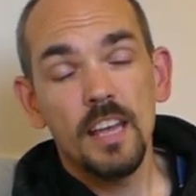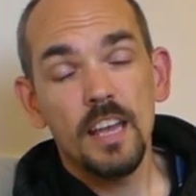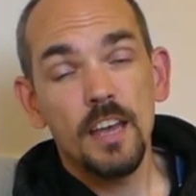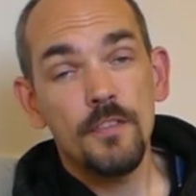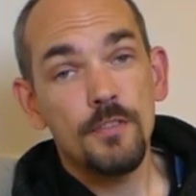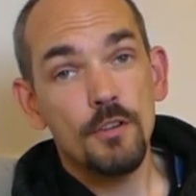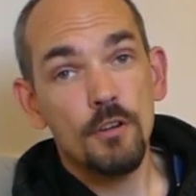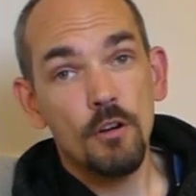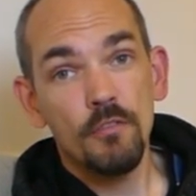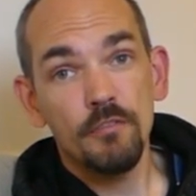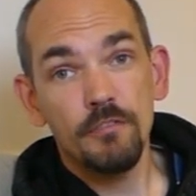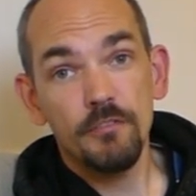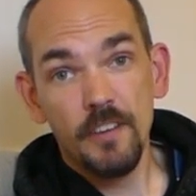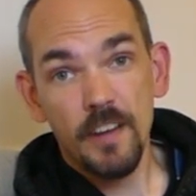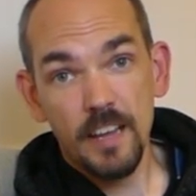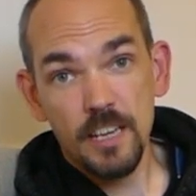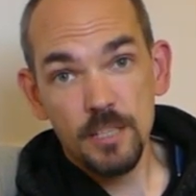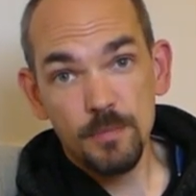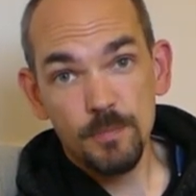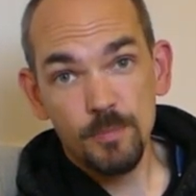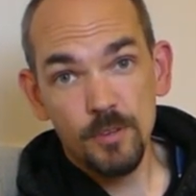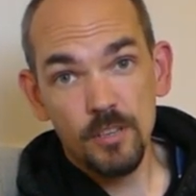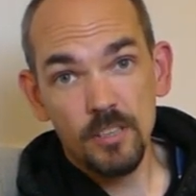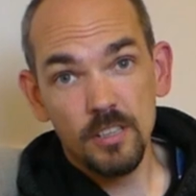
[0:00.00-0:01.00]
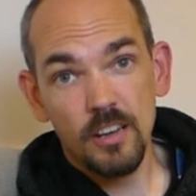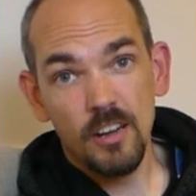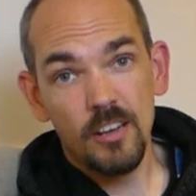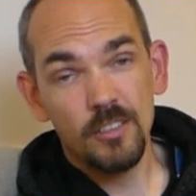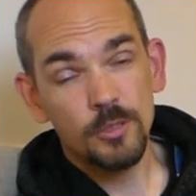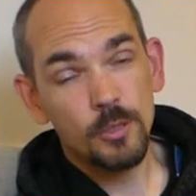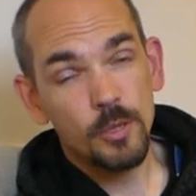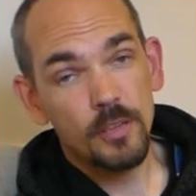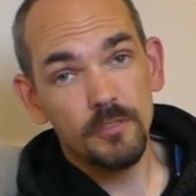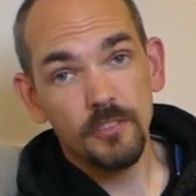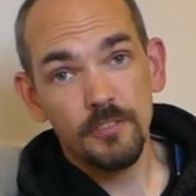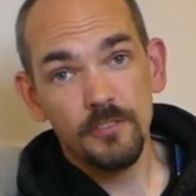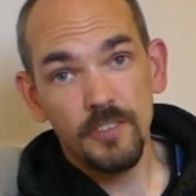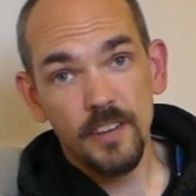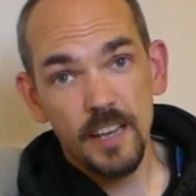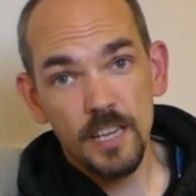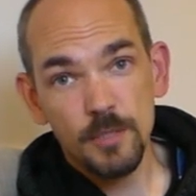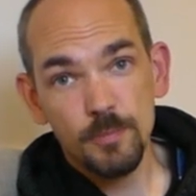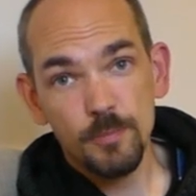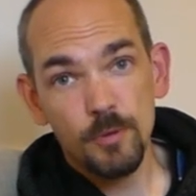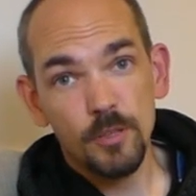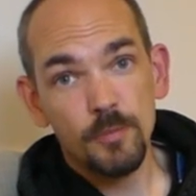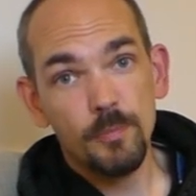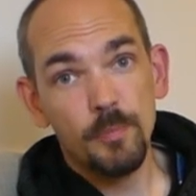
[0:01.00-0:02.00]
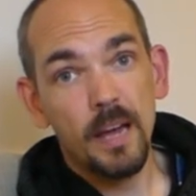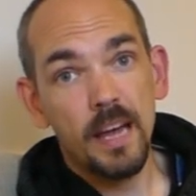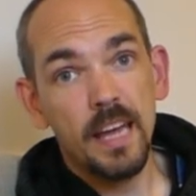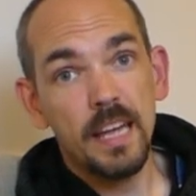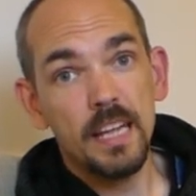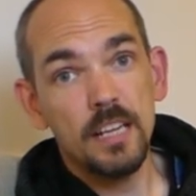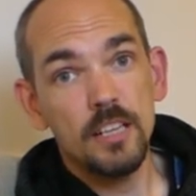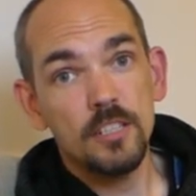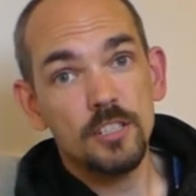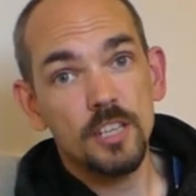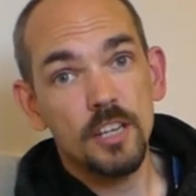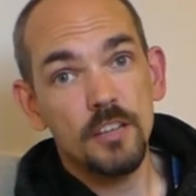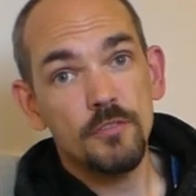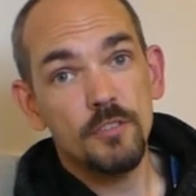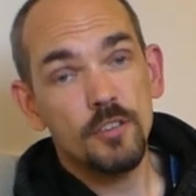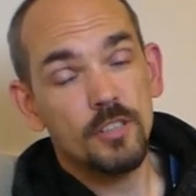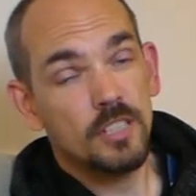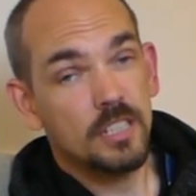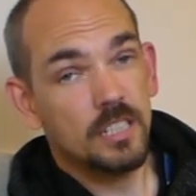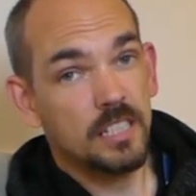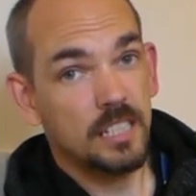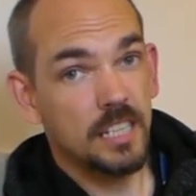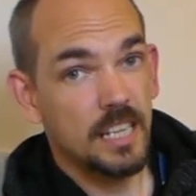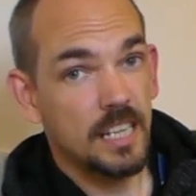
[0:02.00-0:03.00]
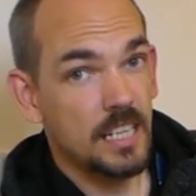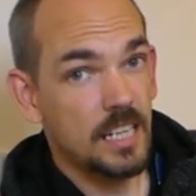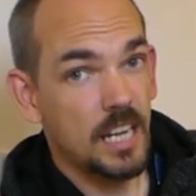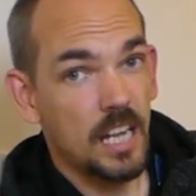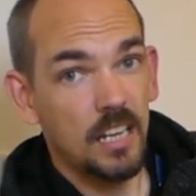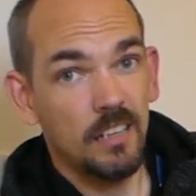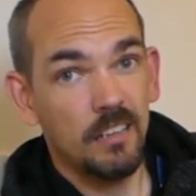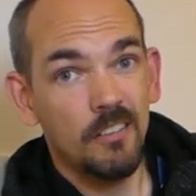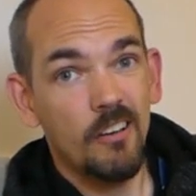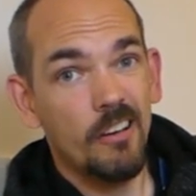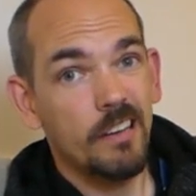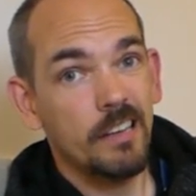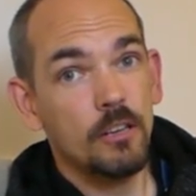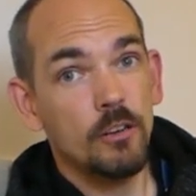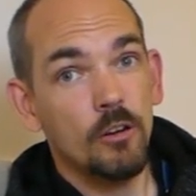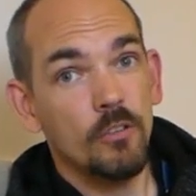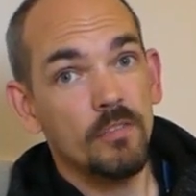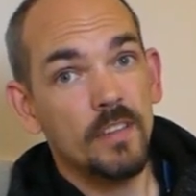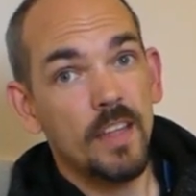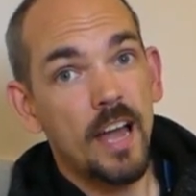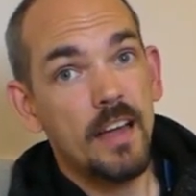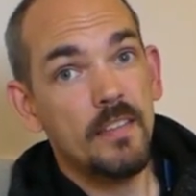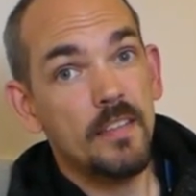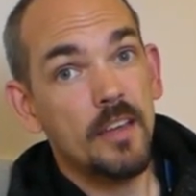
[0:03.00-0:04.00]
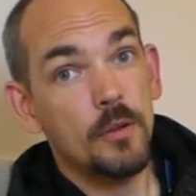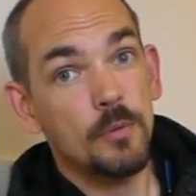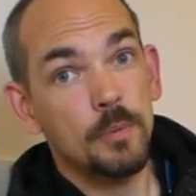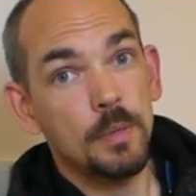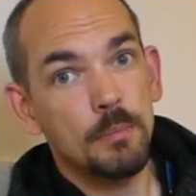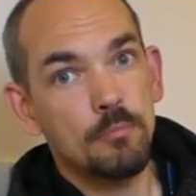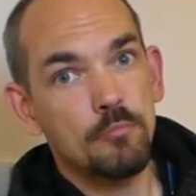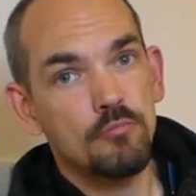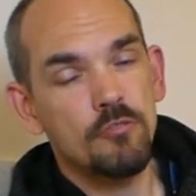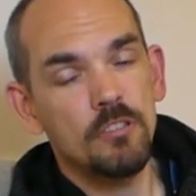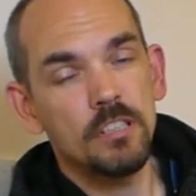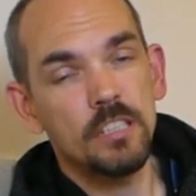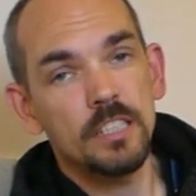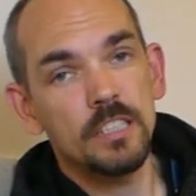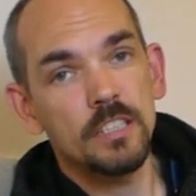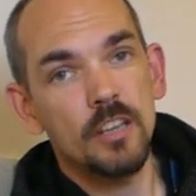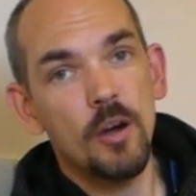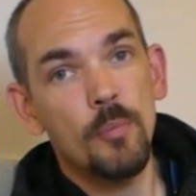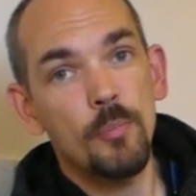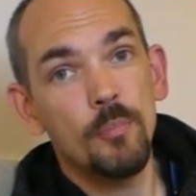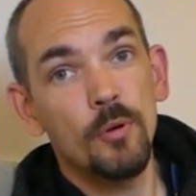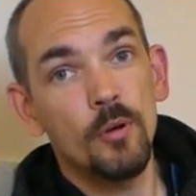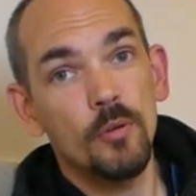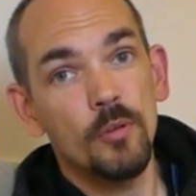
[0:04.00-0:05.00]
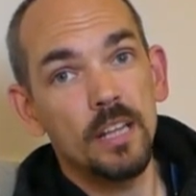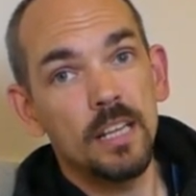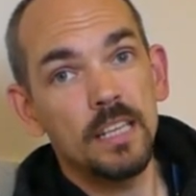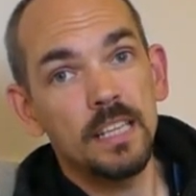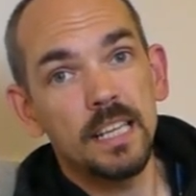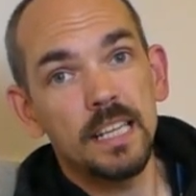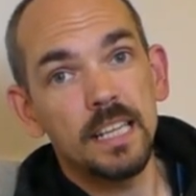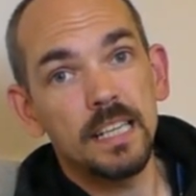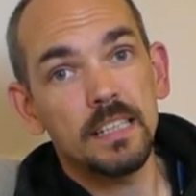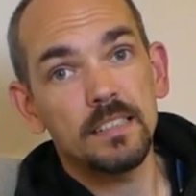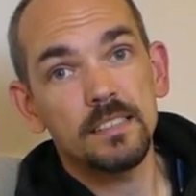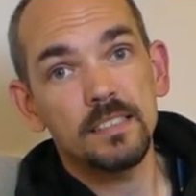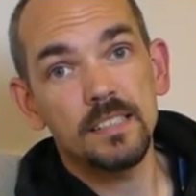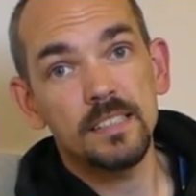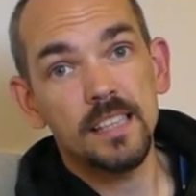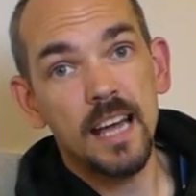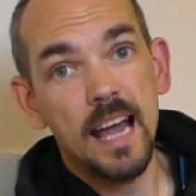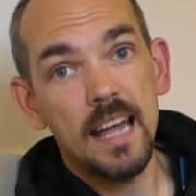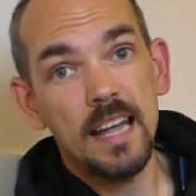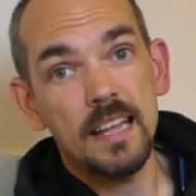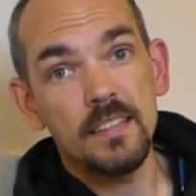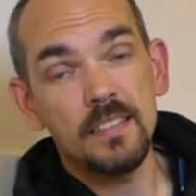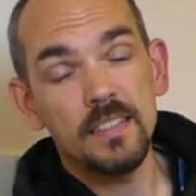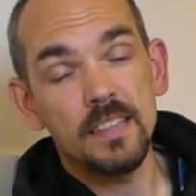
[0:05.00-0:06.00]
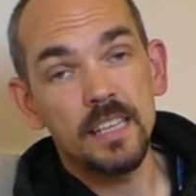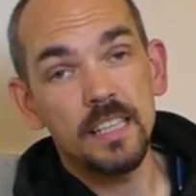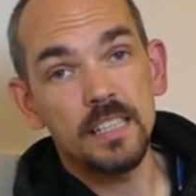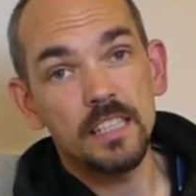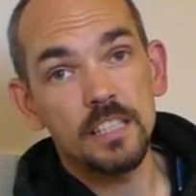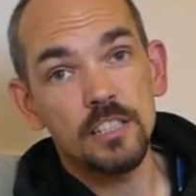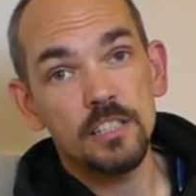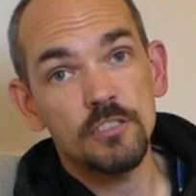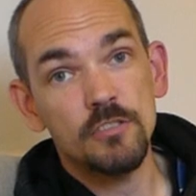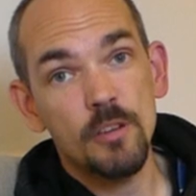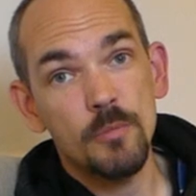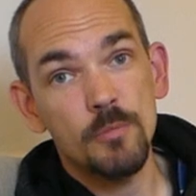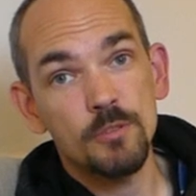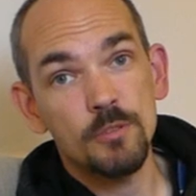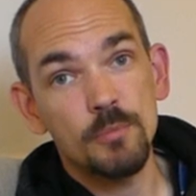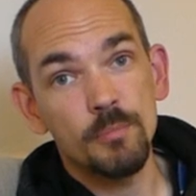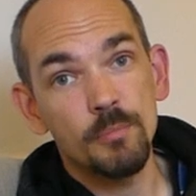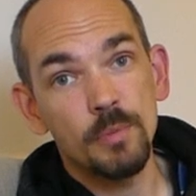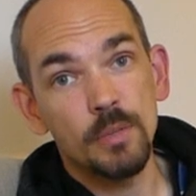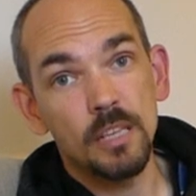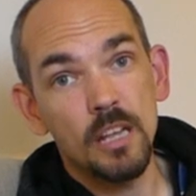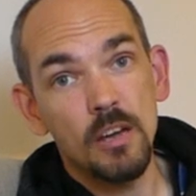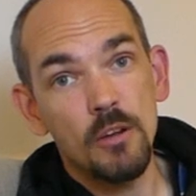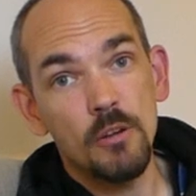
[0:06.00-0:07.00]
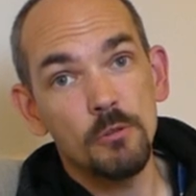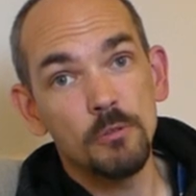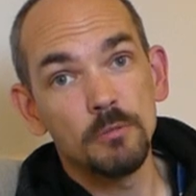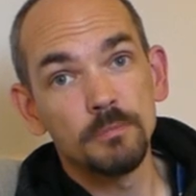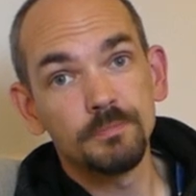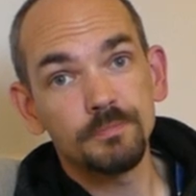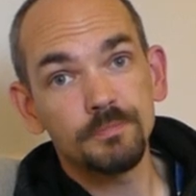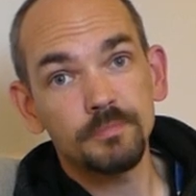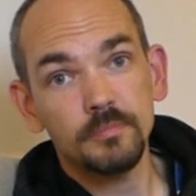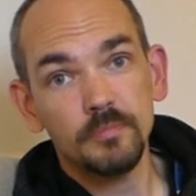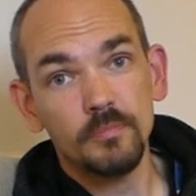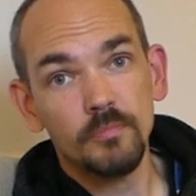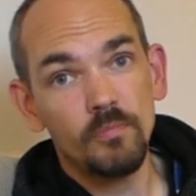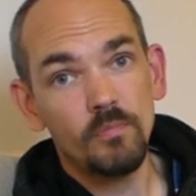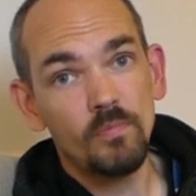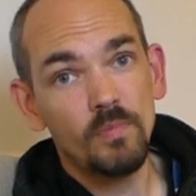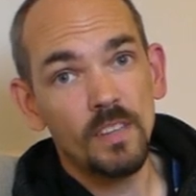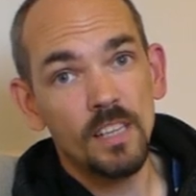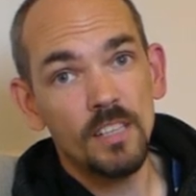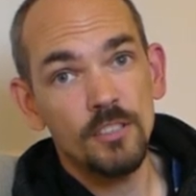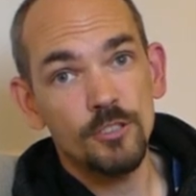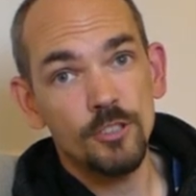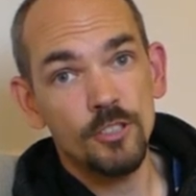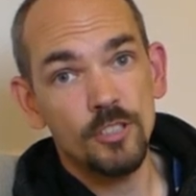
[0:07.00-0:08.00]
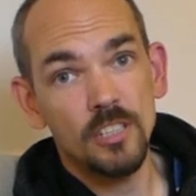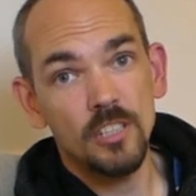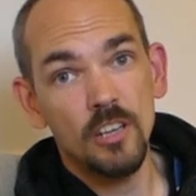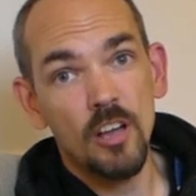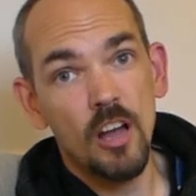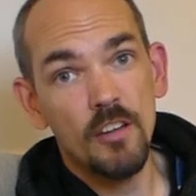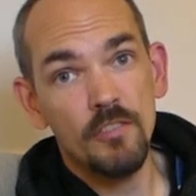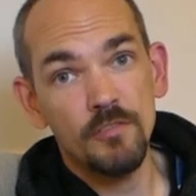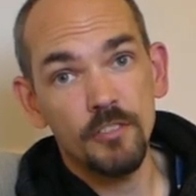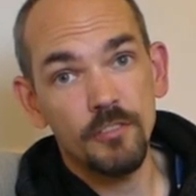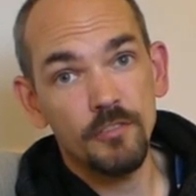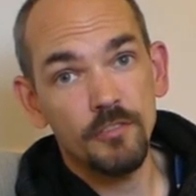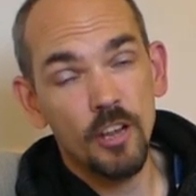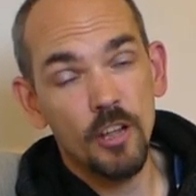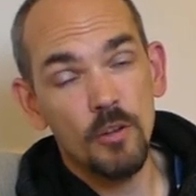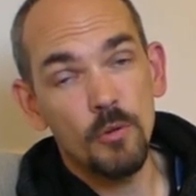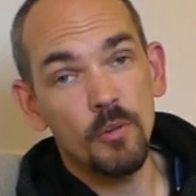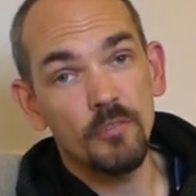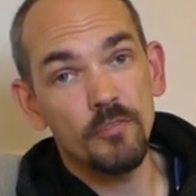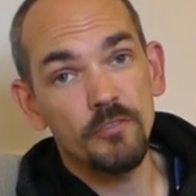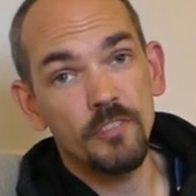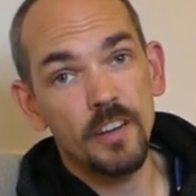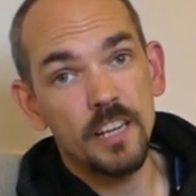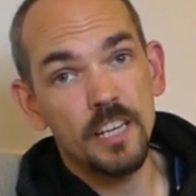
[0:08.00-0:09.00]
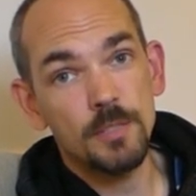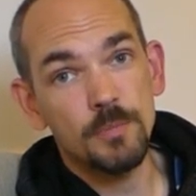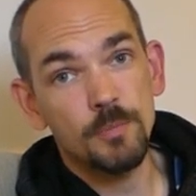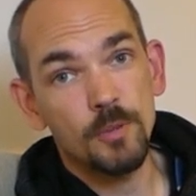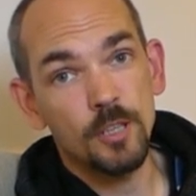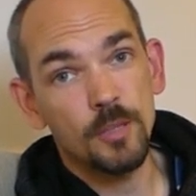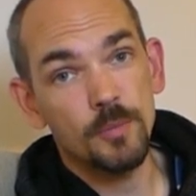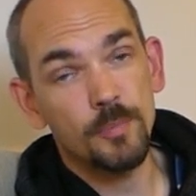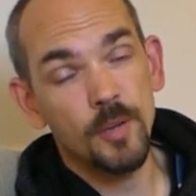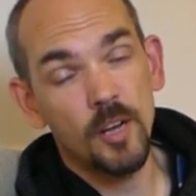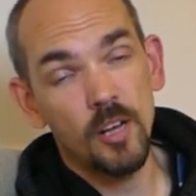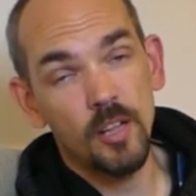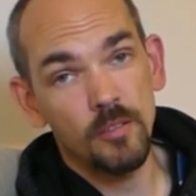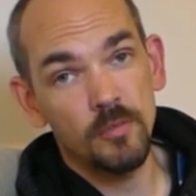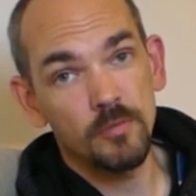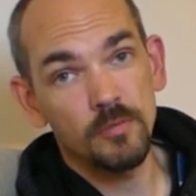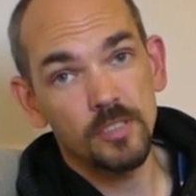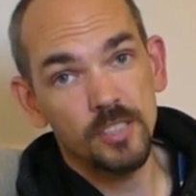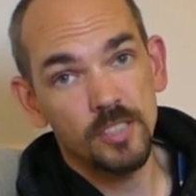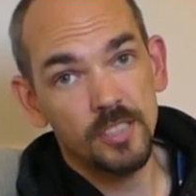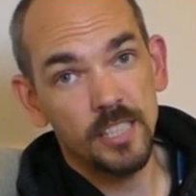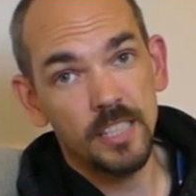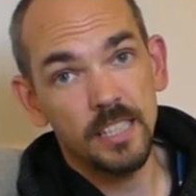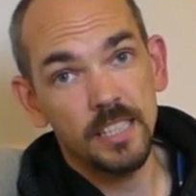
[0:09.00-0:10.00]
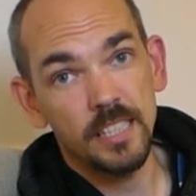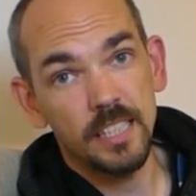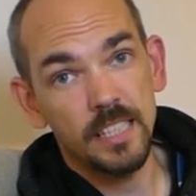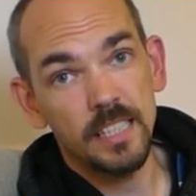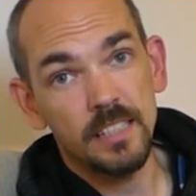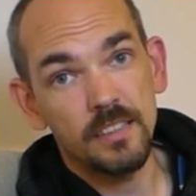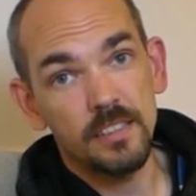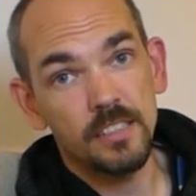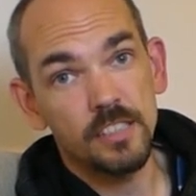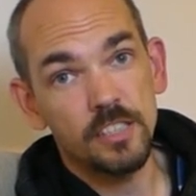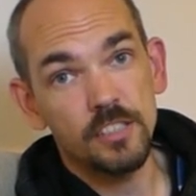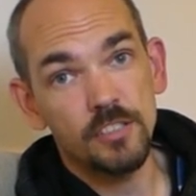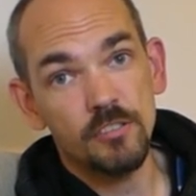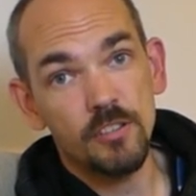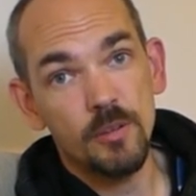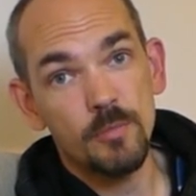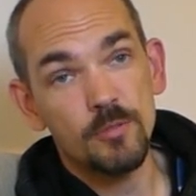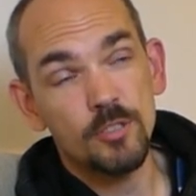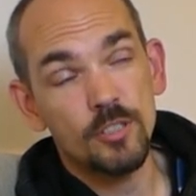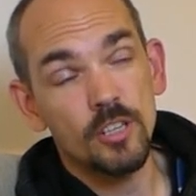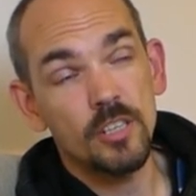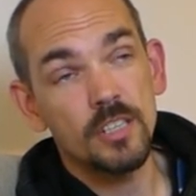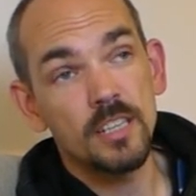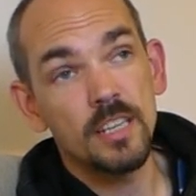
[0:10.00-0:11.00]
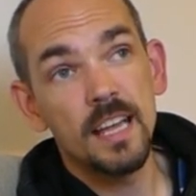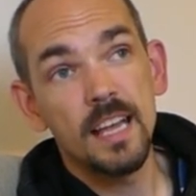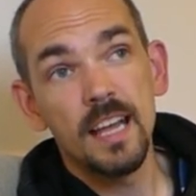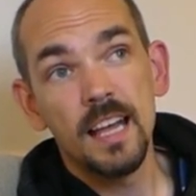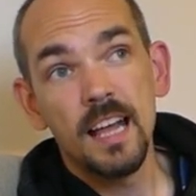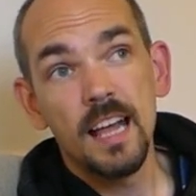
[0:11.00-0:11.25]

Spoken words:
If you're on Facebook, I do have a Facebook page. If you could click like on that, that'd be brilliant. I'll put a link to that in the description below. It's just Life Afloat on Facebook, but I'll stick a link in the description,